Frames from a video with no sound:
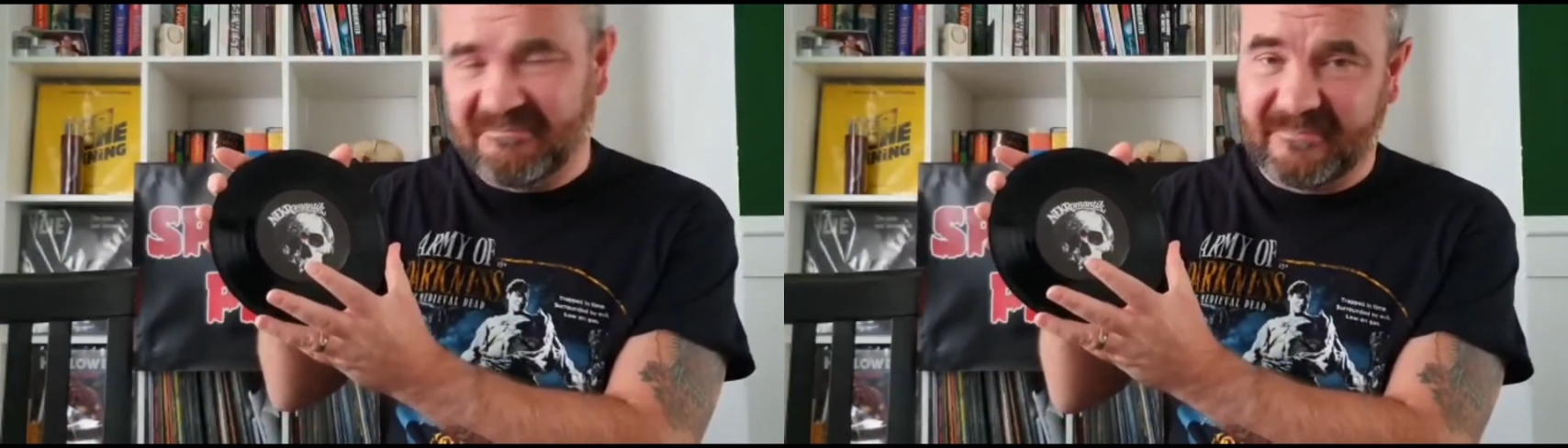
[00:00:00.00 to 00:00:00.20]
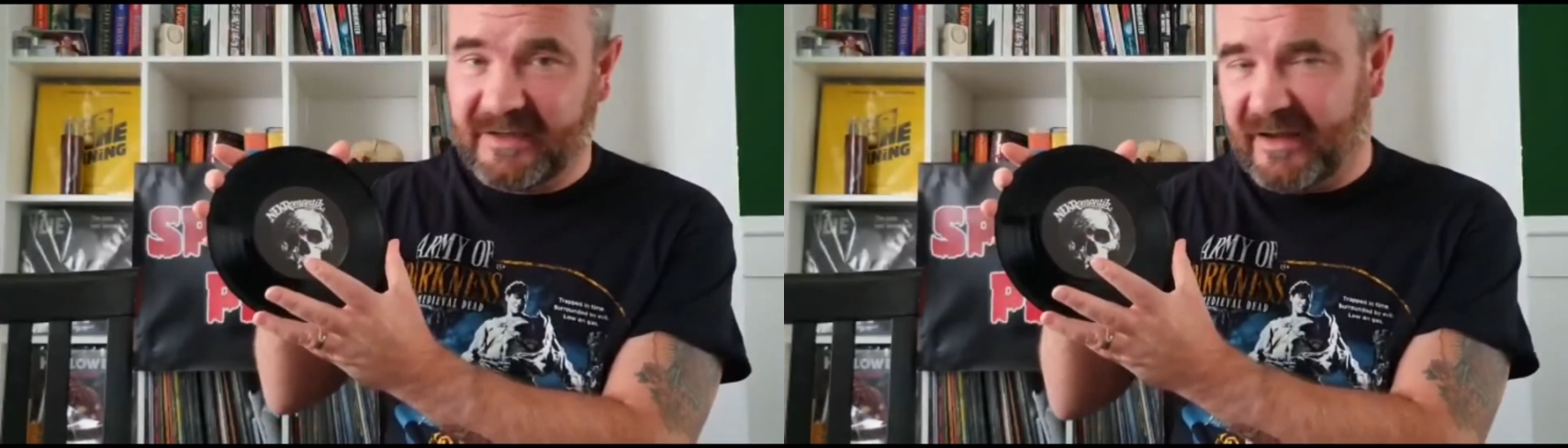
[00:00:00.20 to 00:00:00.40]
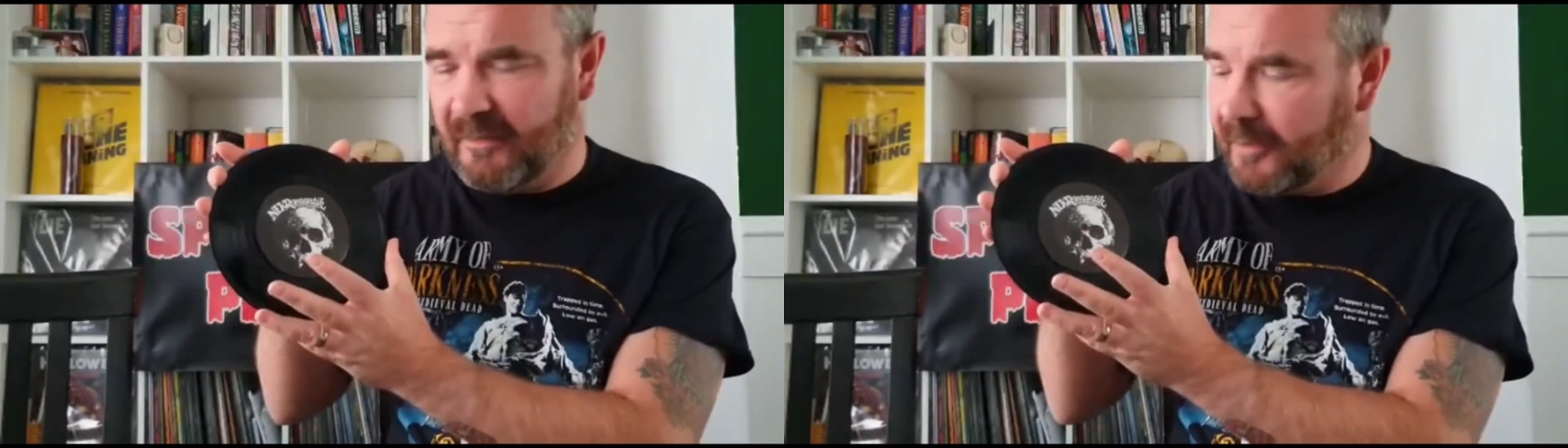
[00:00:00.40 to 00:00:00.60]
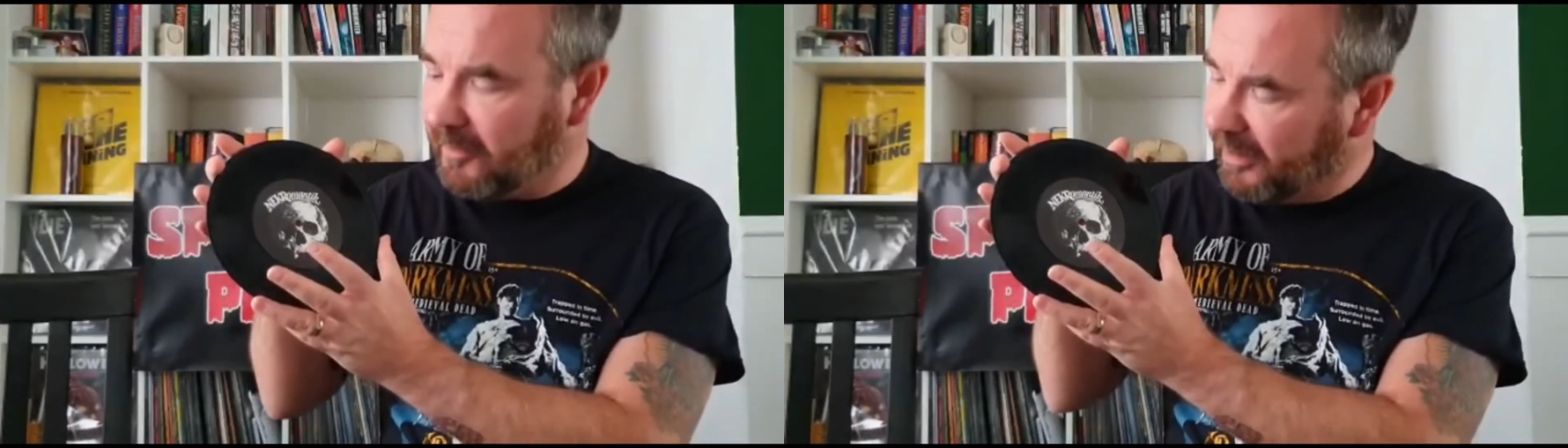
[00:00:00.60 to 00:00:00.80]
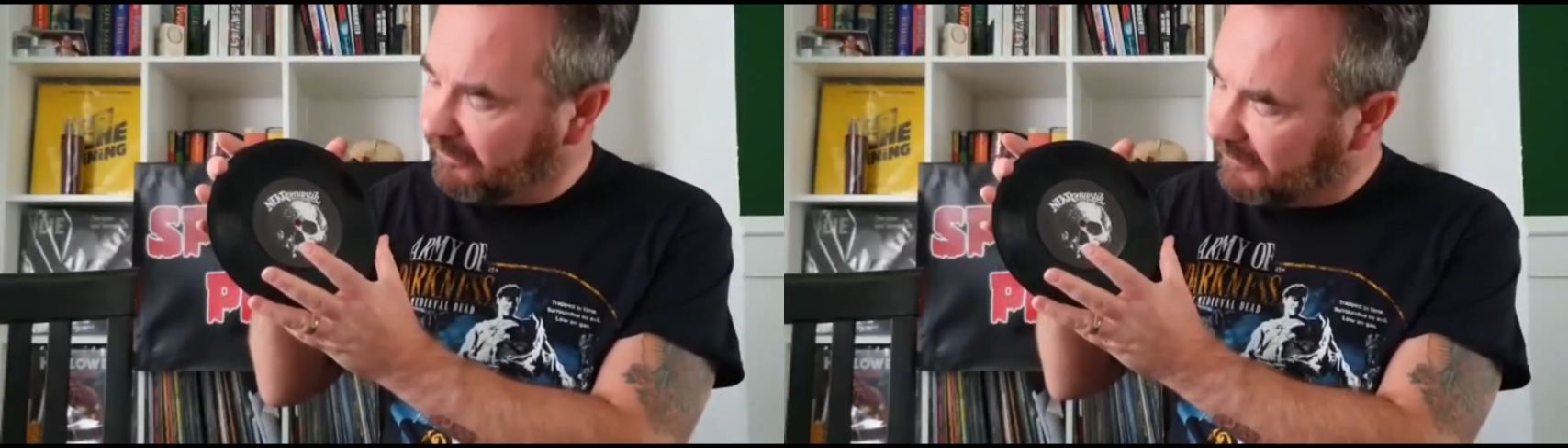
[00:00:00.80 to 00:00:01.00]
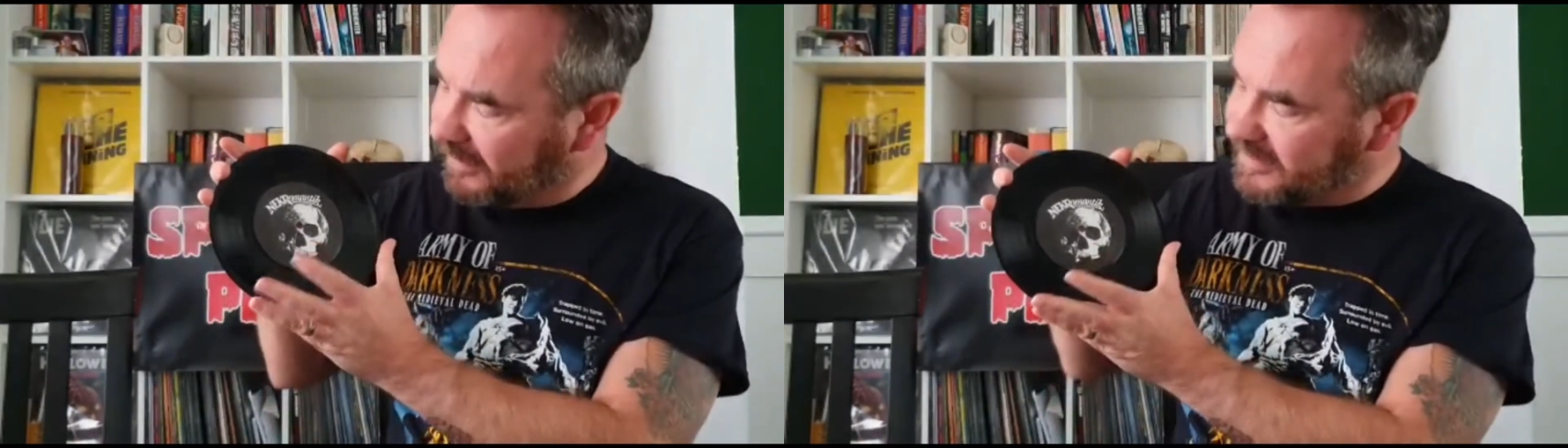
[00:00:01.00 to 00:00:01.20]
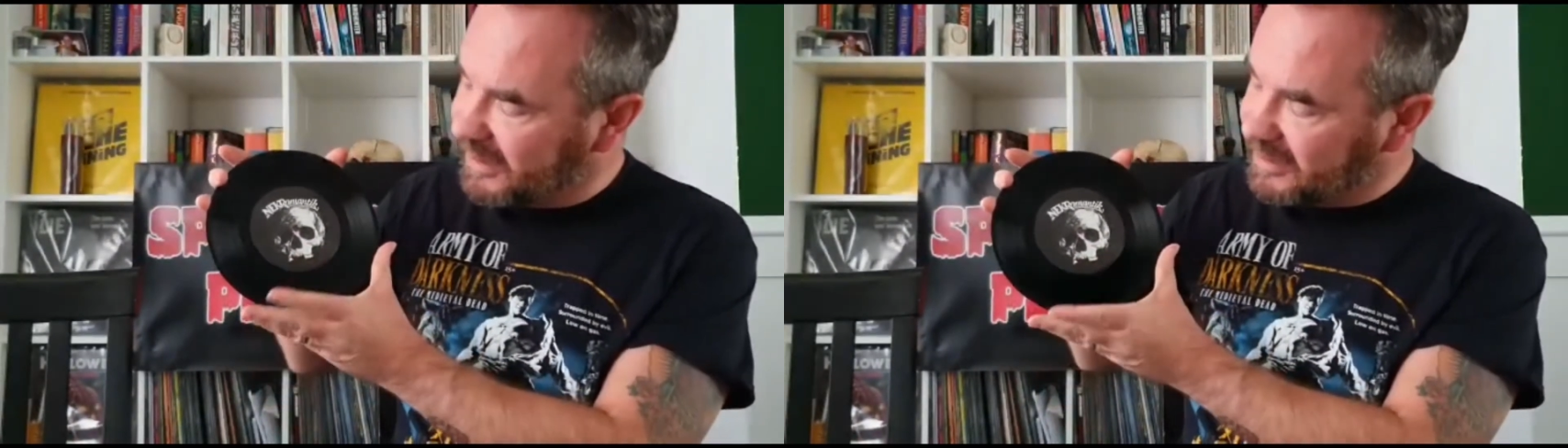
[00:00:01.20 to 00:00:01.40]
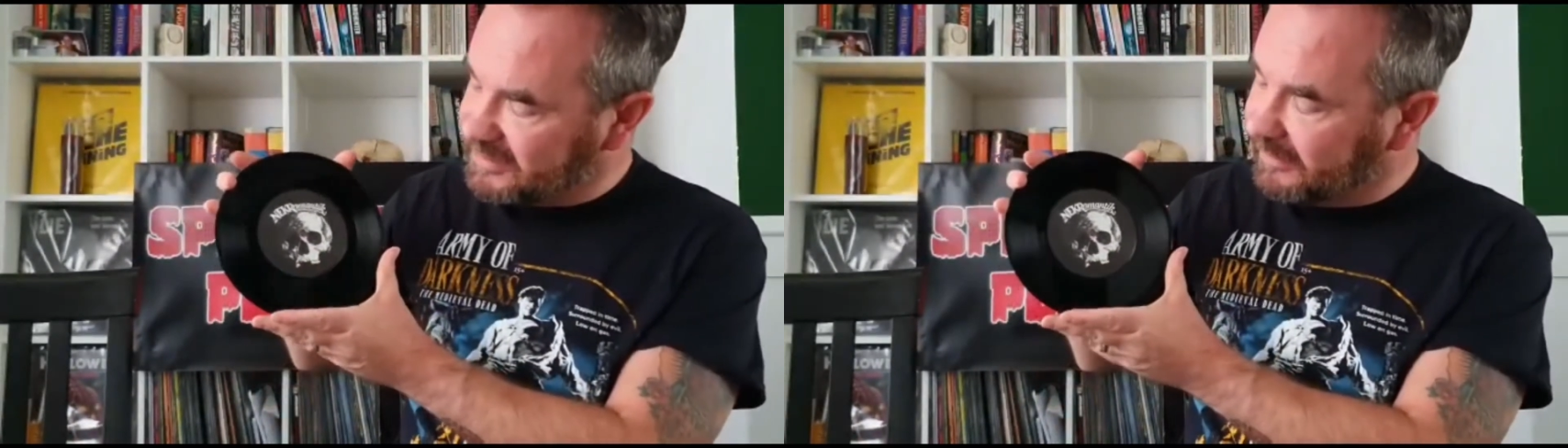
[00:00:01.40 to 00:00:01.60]
you get what I mean. It's a
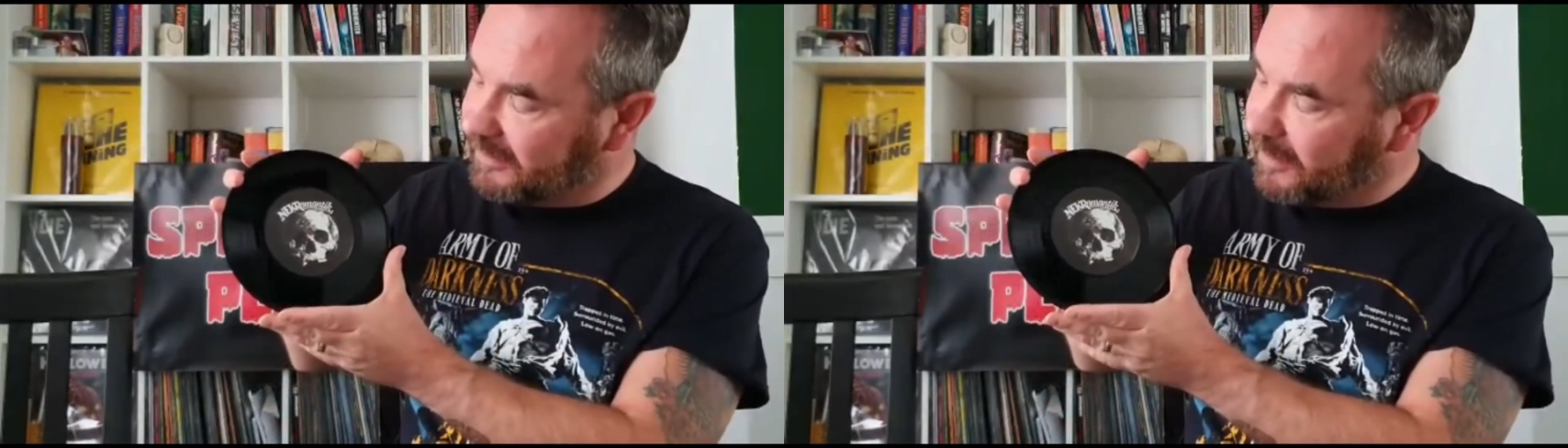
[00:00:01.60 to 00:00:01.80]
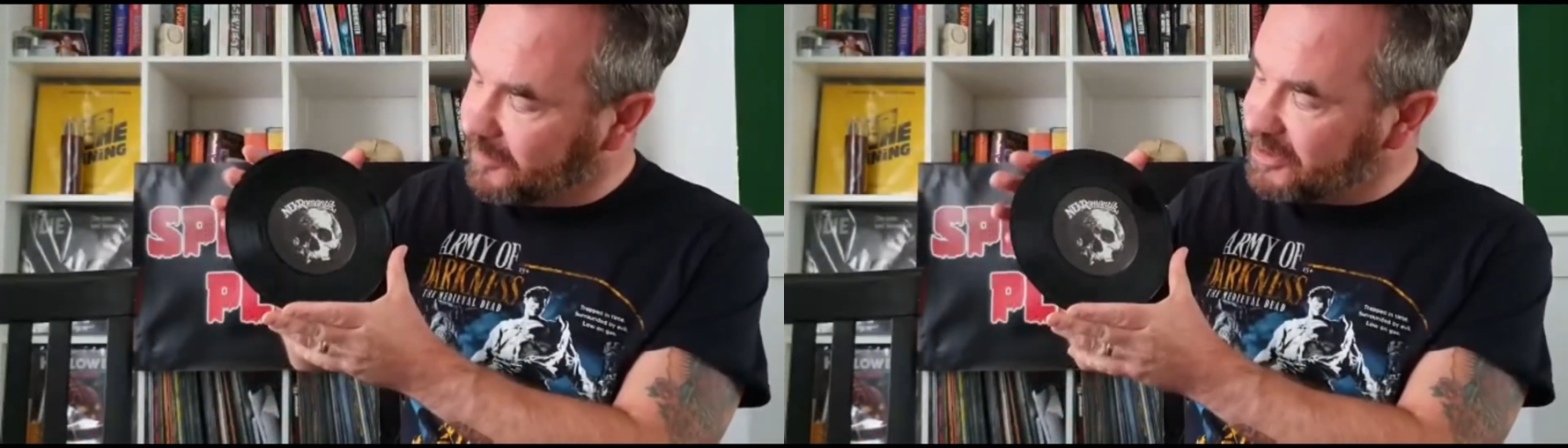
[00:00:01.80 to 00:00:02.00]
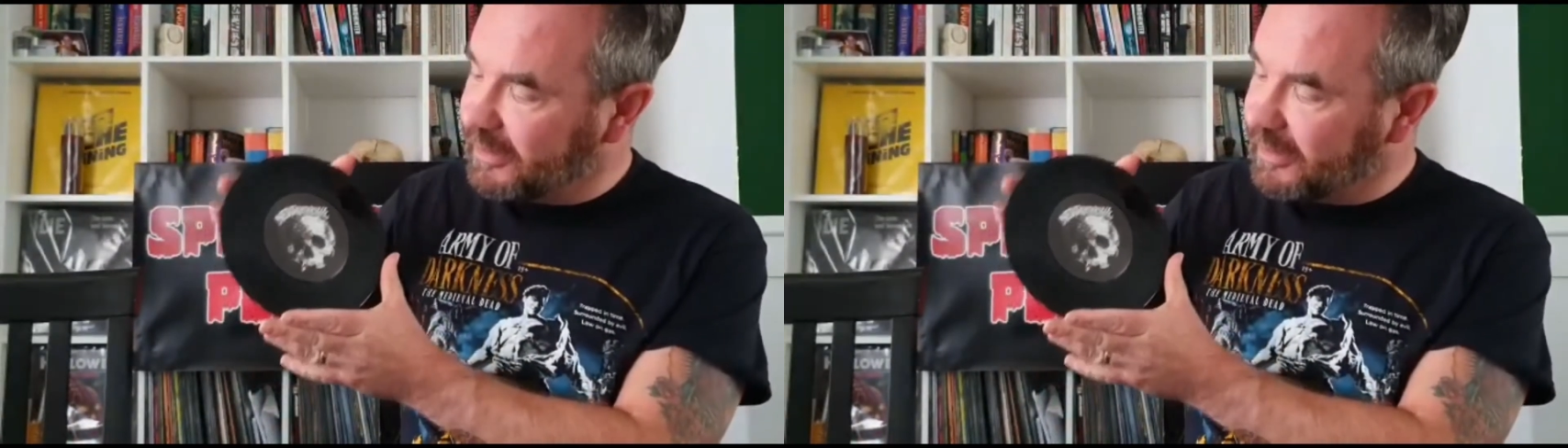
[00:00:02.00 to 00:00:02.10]
nice little image.